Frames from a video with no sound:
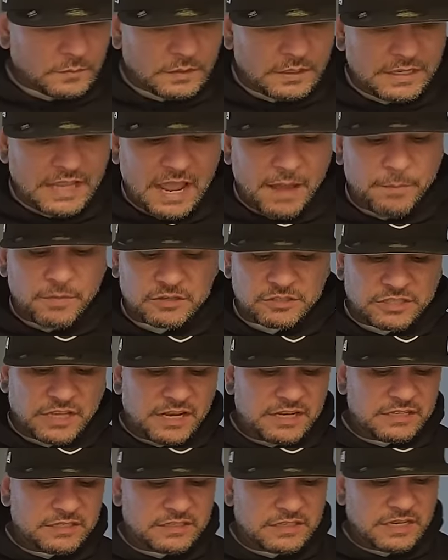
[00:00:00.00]
Yeah, Merced
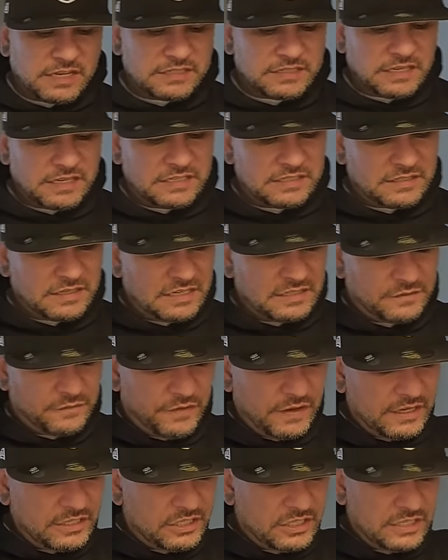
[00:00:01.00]
is
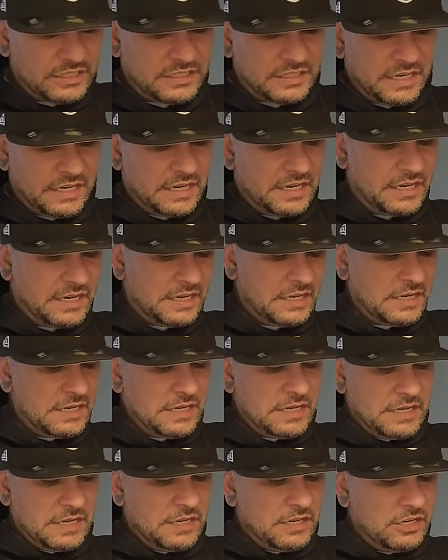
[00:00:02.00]
vicious. And
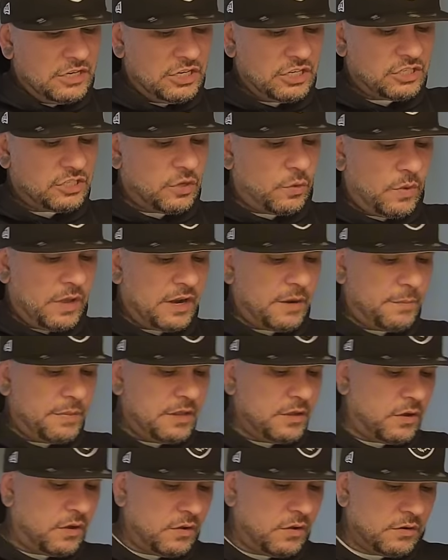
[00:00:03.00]
you just don't want to
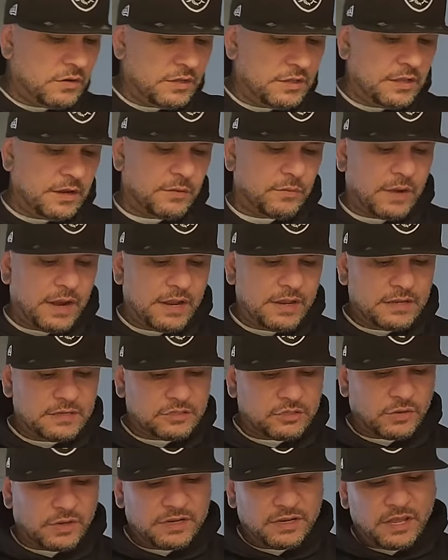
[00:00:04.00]
be all in there, right?
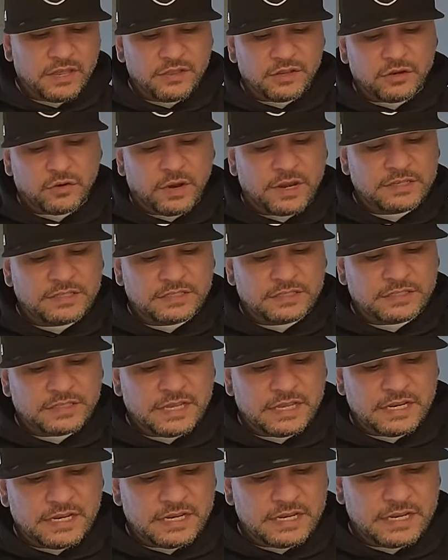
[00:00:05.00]
So another crazy
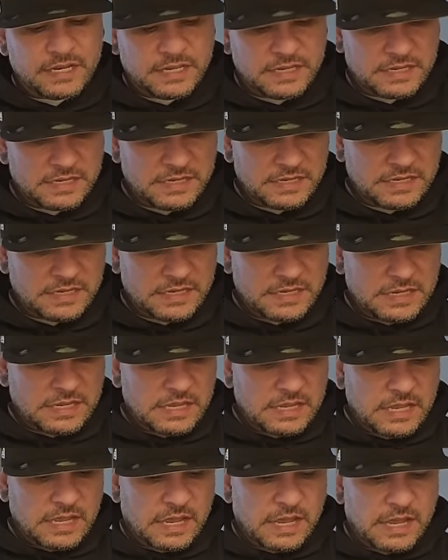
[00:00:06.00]
city
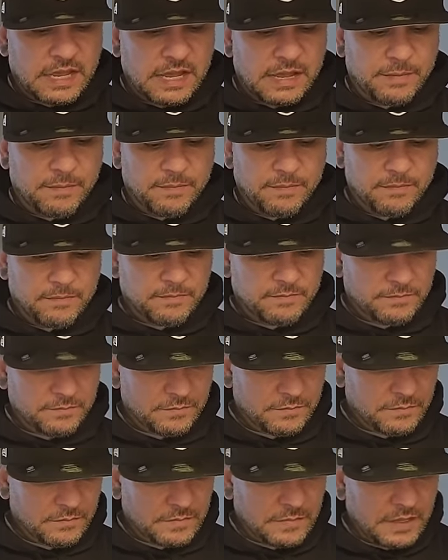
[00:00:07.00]
in
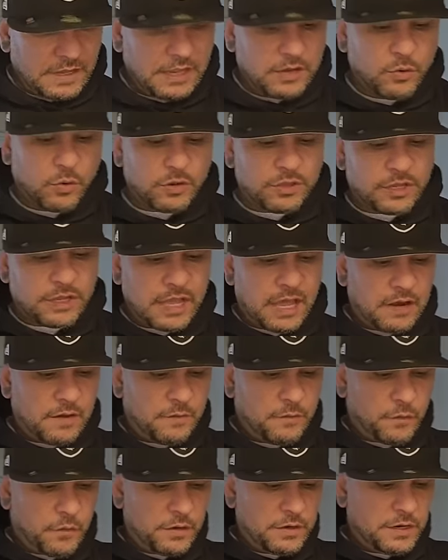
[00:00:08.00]
Northern
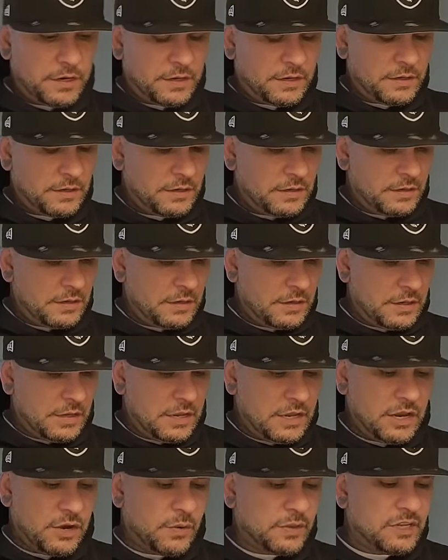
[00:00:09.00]
California.
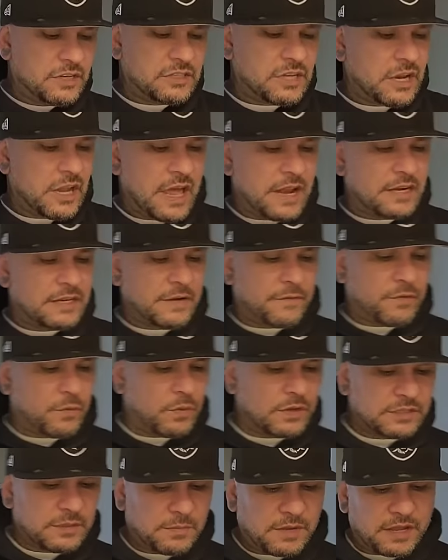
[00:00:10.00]
You know, and there's a lot of
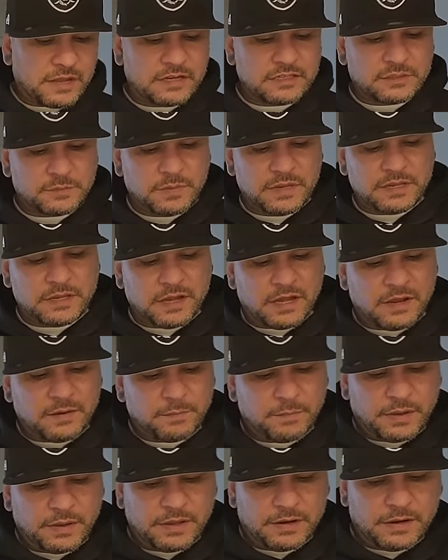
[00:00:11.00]
different ones I'm not going to speak
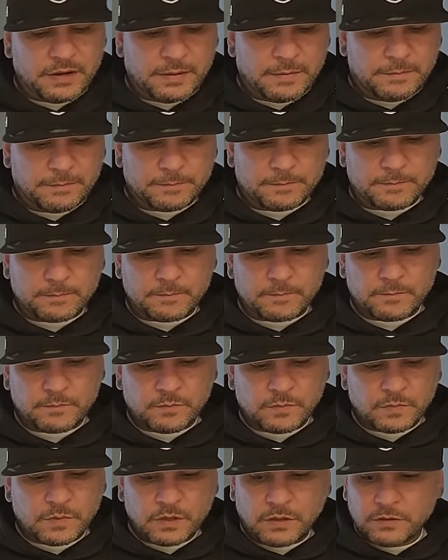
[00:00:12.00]
on. But
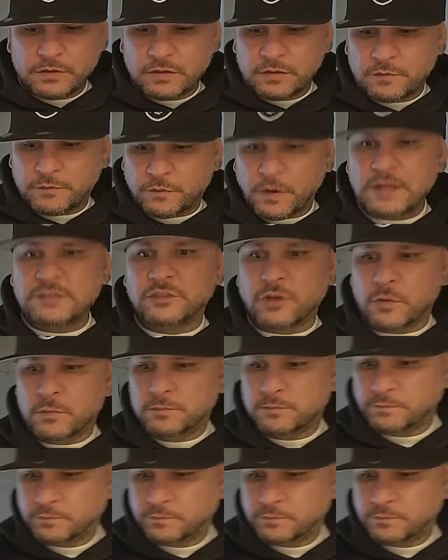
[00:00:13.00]
Fresno.